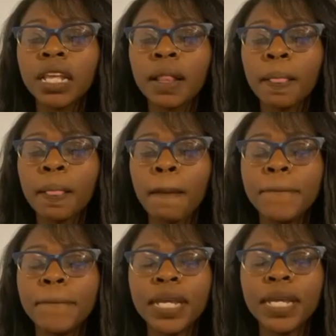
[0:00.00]
building
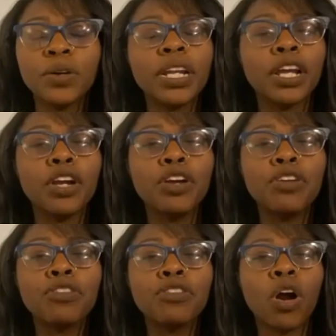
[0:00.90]
and growing and
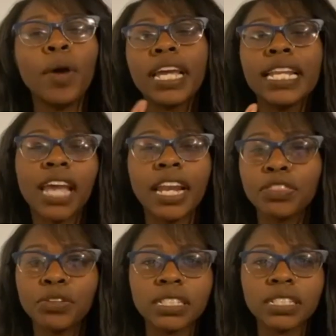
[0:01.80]
navigating through
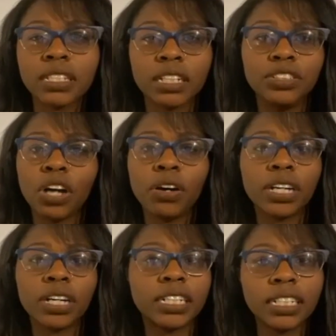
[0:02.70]
this
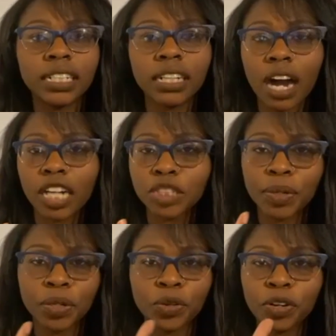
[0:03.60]
adulthood
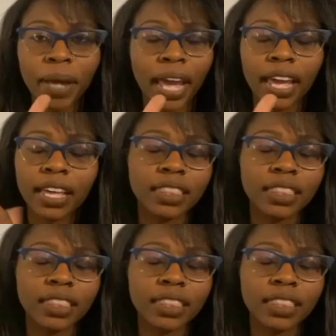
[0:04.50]
entrepreneurial path